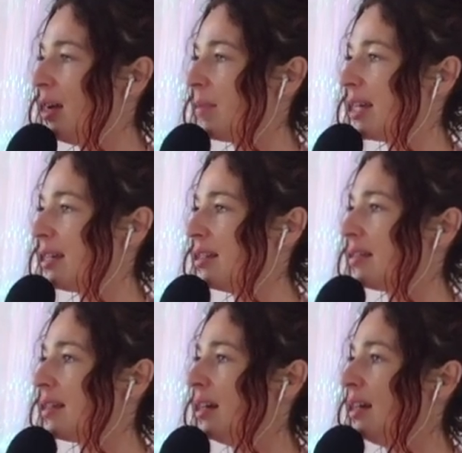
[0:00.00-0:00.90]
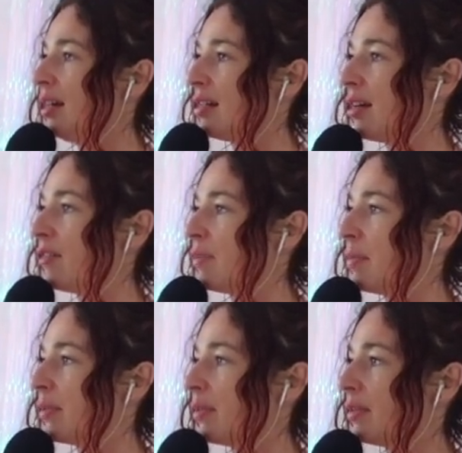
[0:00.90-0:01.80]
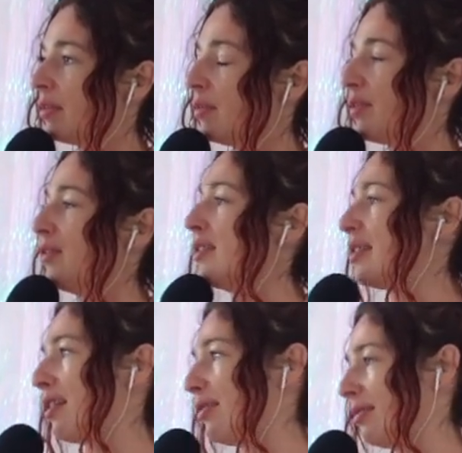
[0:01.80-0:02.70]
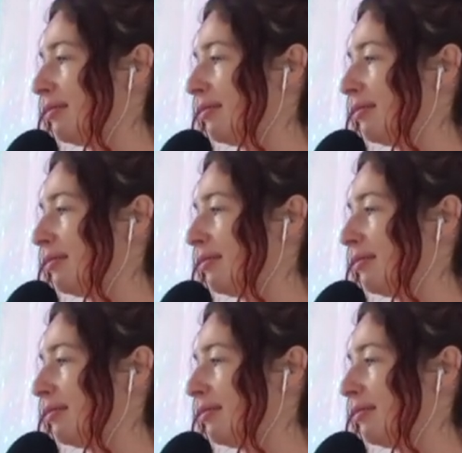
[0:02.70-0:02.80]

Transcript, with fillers: because a lot of people, well, first off,